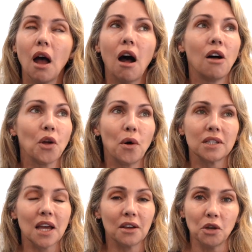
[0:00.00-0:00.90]
Although I'll
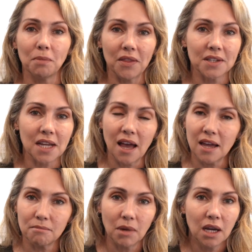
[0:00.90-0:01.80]
tell you, by the
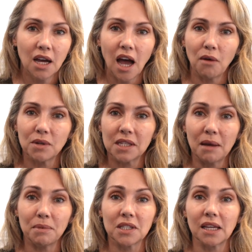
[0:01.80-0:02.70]
time I was
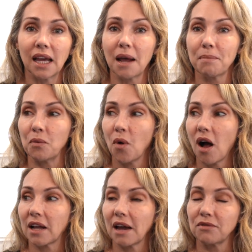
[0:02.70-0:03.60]
able to get up and
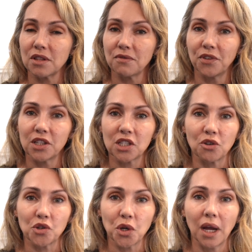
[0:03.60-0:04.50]
walk after the foot
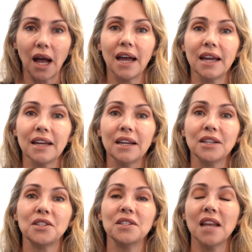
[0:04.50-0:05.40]
surgery,
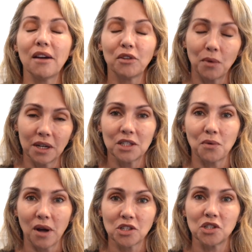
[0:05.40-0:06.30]
I never wanted to
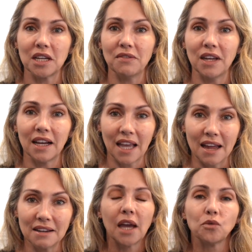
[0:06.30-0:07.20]
watch TV
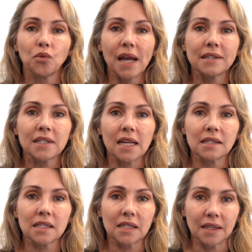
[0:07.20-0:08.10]
again. And rest
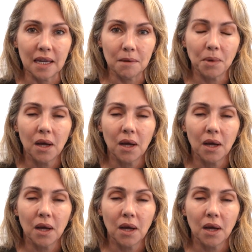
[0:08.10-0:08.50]
and sleep.